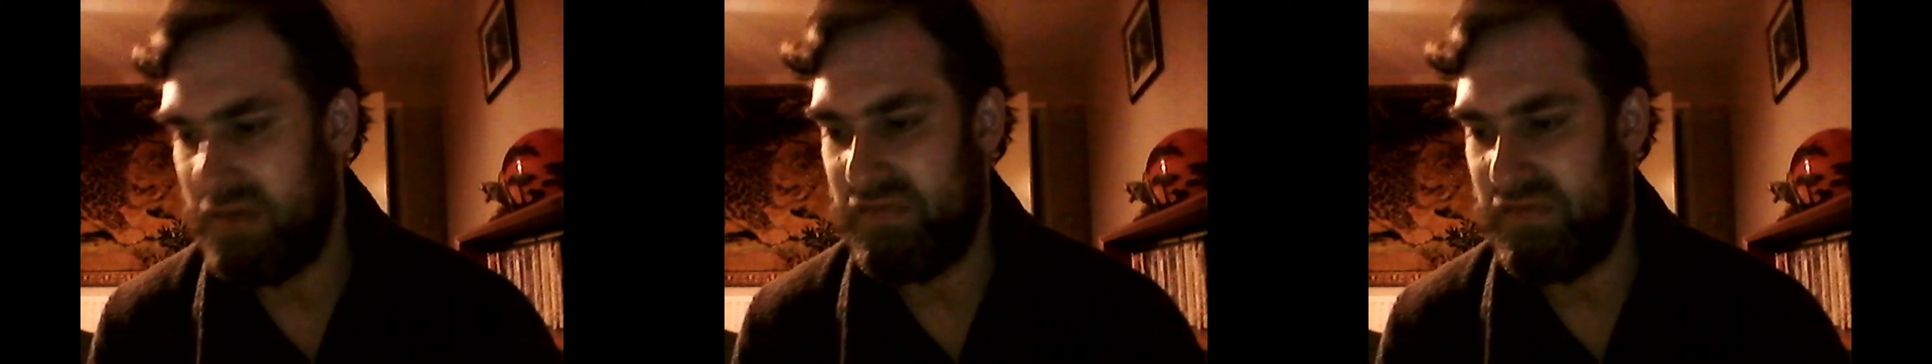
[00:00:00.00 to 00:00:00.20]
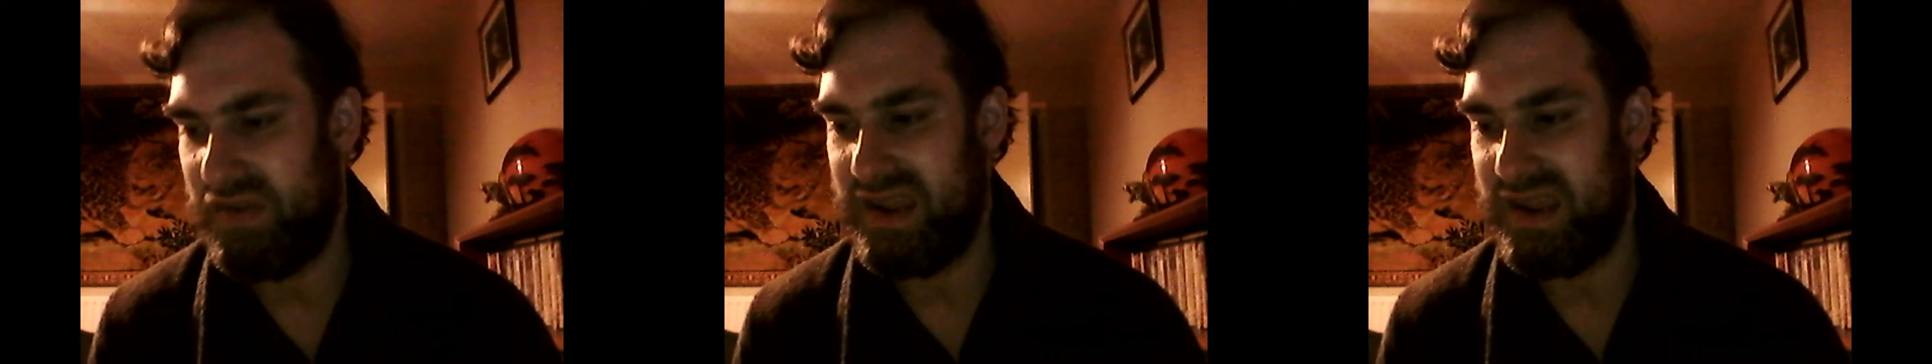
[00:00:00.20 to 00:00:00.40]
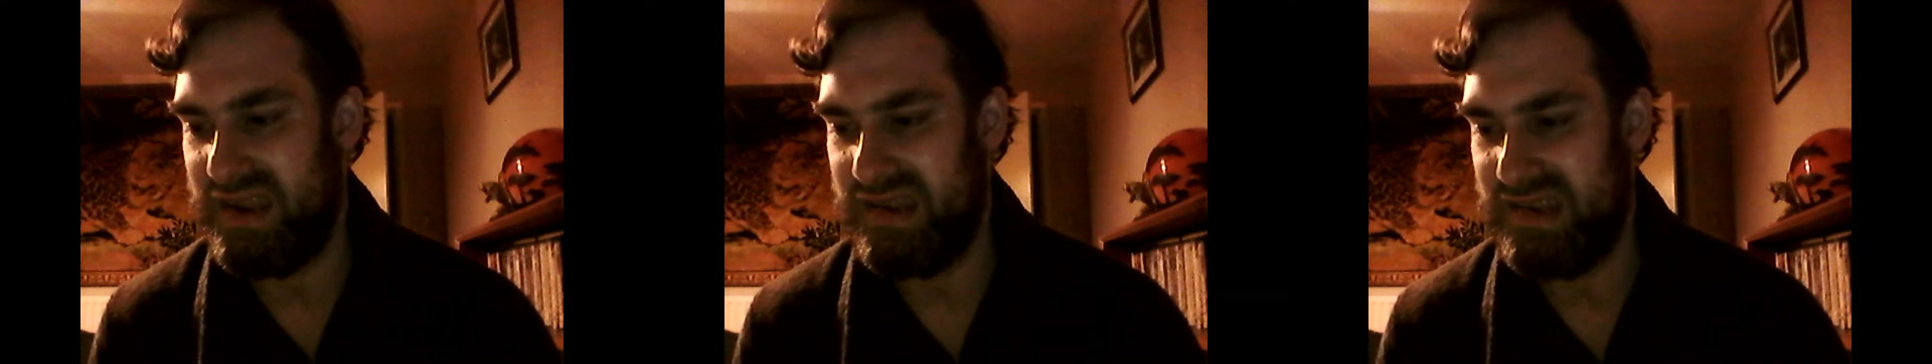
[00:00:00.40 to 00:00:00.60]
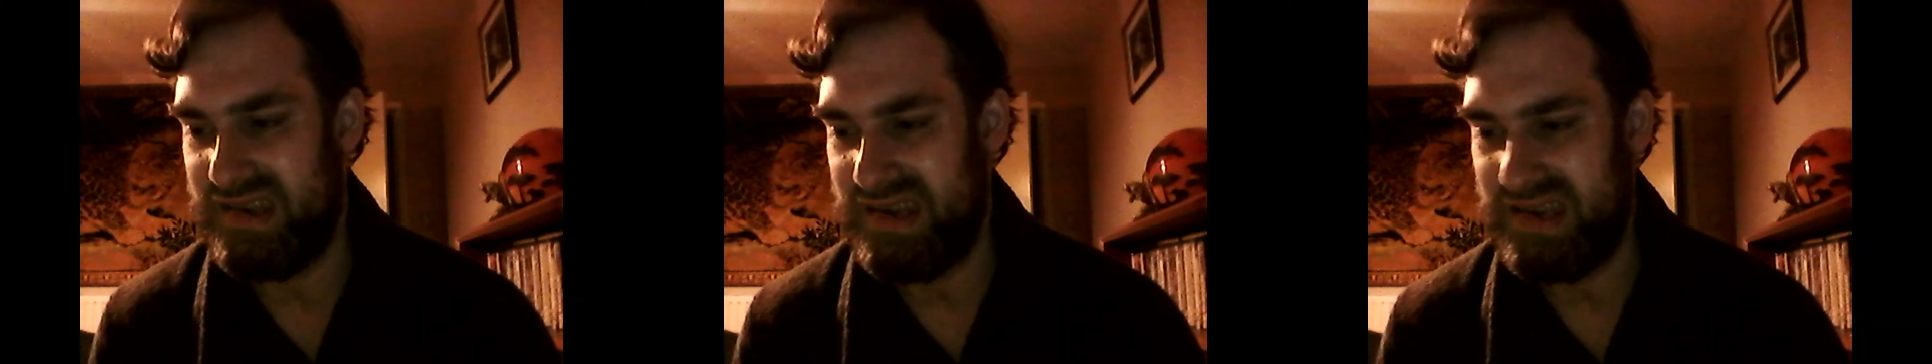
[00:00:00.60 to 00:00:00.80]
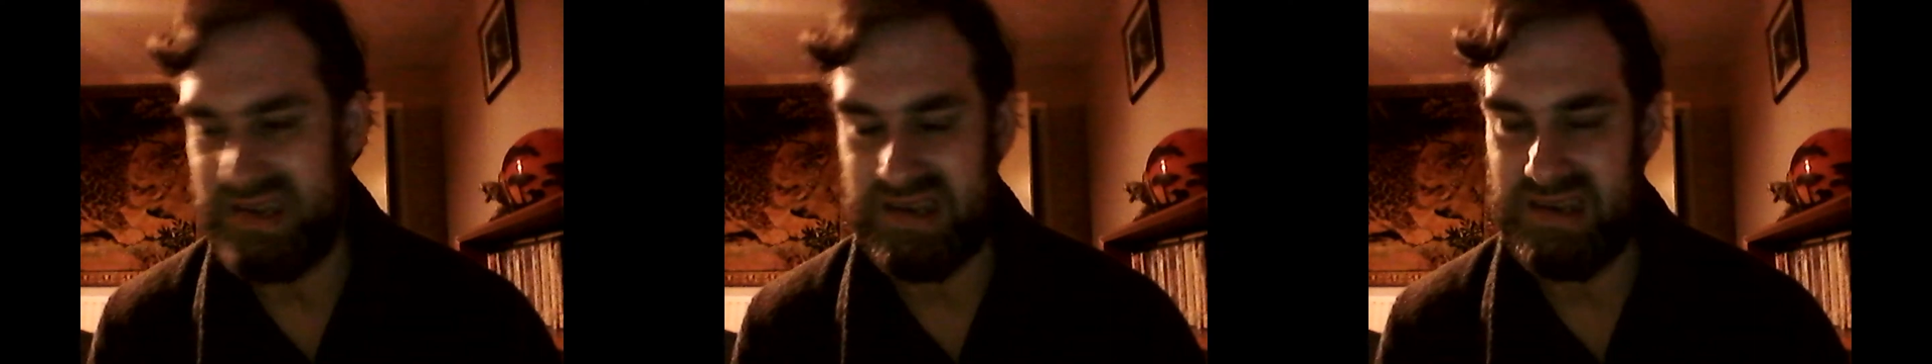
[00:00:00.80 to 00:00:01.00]
forget the
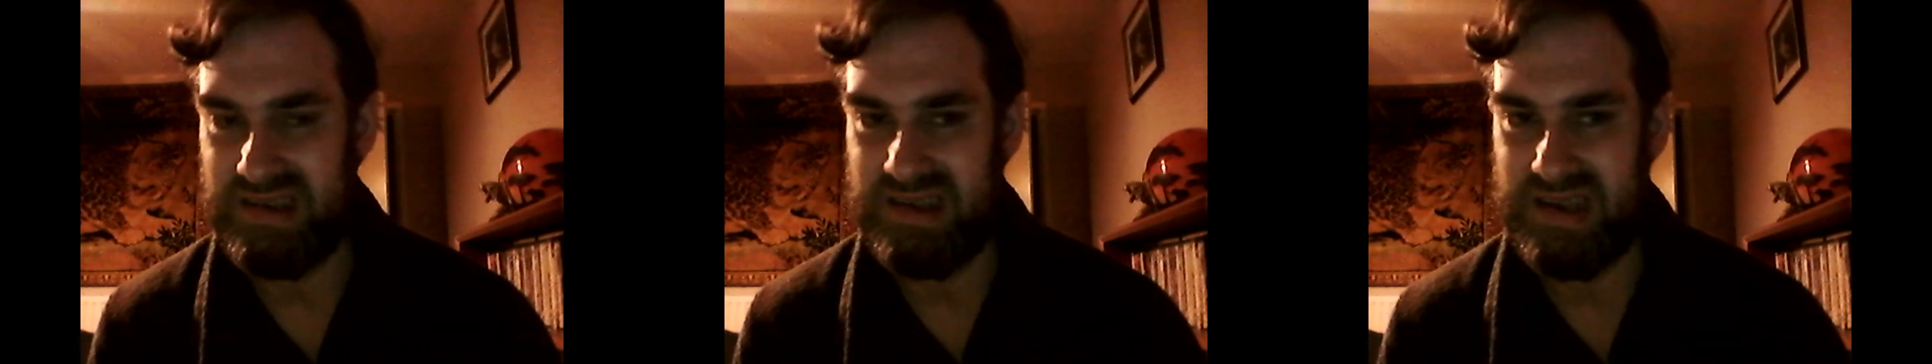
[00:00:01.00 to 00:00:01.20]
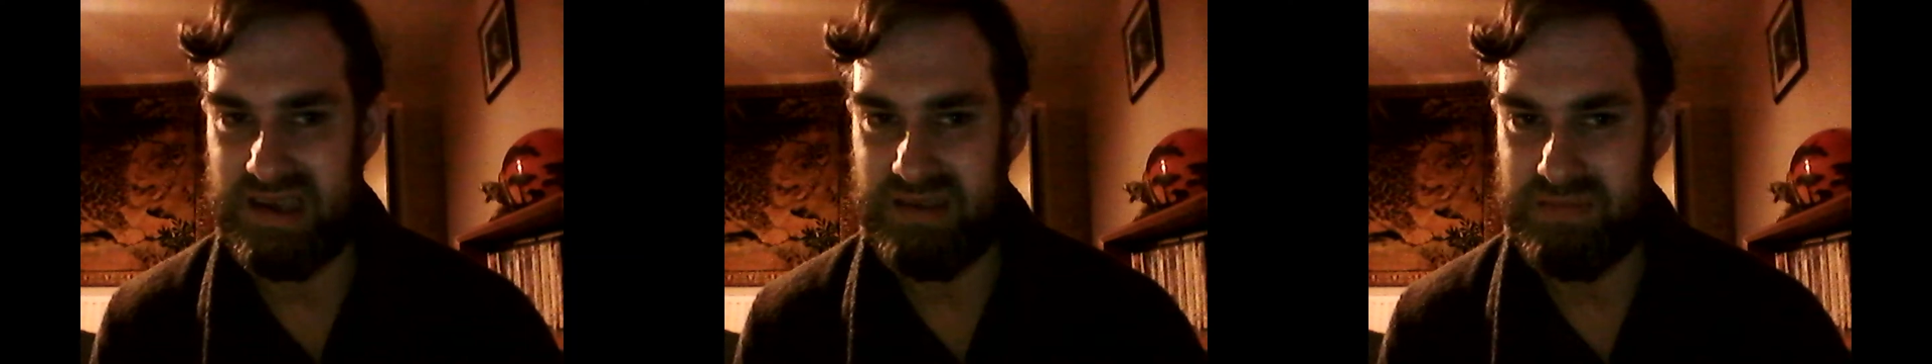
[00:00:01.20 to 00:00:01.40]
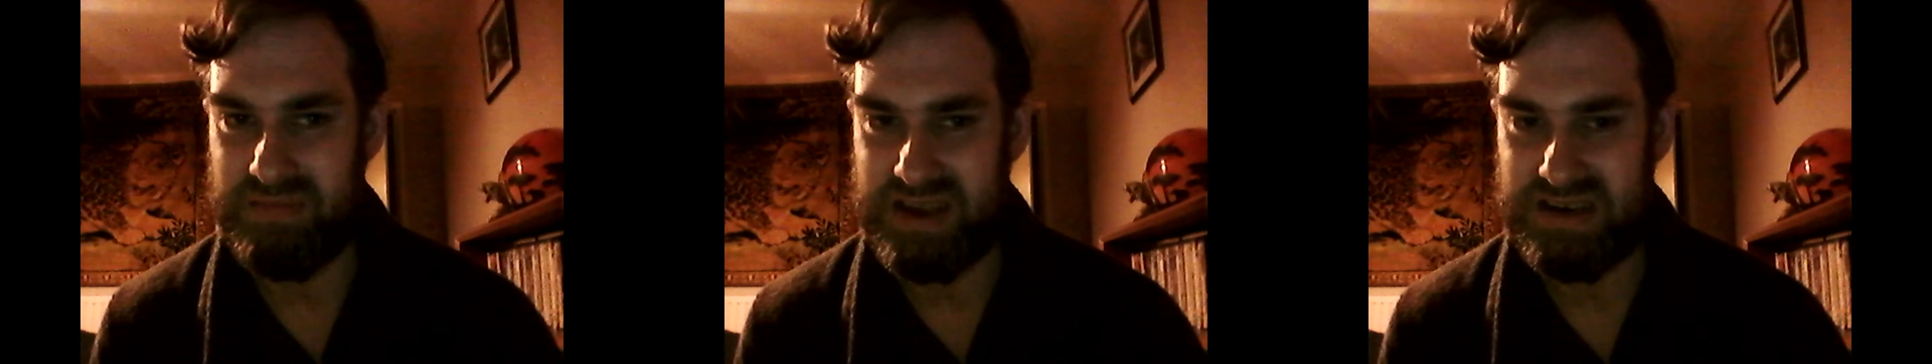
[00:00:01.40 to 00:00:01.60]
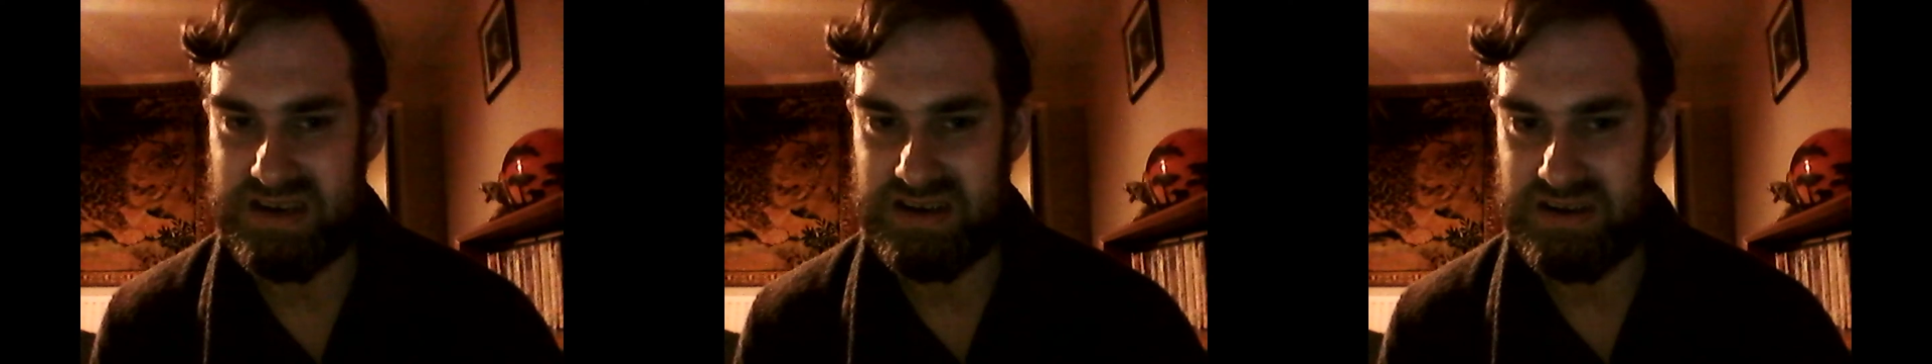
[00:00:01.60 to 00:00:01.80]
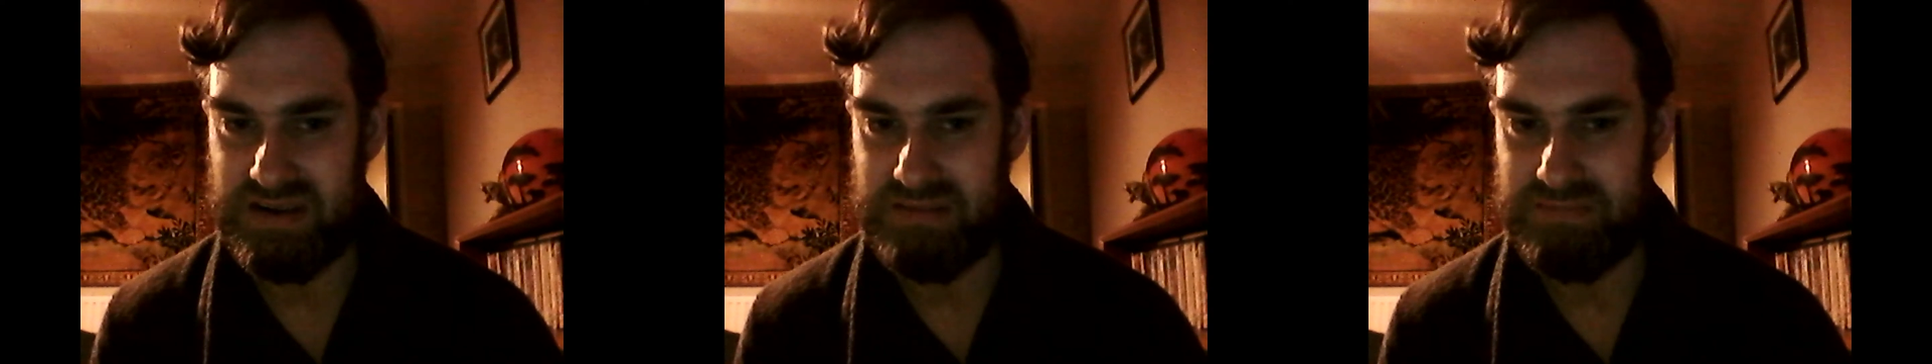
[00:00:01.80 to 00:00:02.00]
sister's name actually,